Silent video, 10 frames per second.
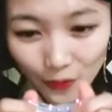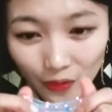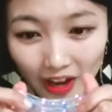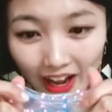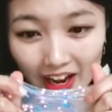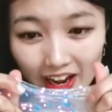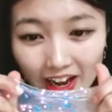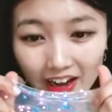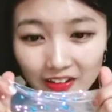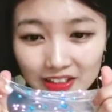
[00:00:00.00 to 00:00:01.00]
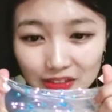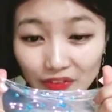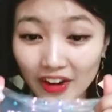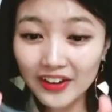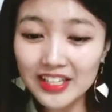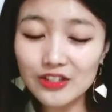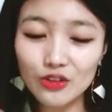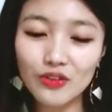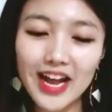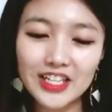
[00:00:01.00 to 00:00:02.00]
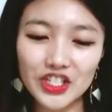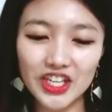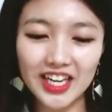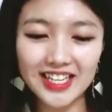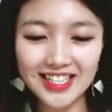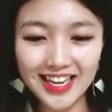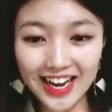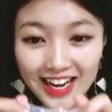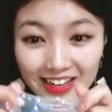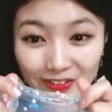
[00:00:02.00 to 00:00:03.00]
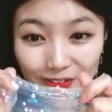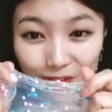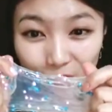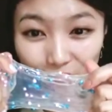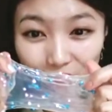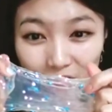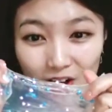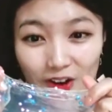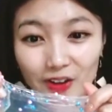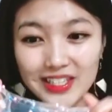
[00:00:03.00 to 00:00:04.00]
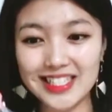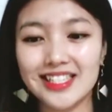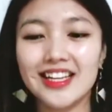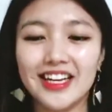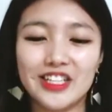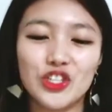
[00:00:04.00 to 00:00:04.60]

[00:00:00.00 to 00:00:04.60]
Wow, it's very stretchy, isn't it? Whoa, it's like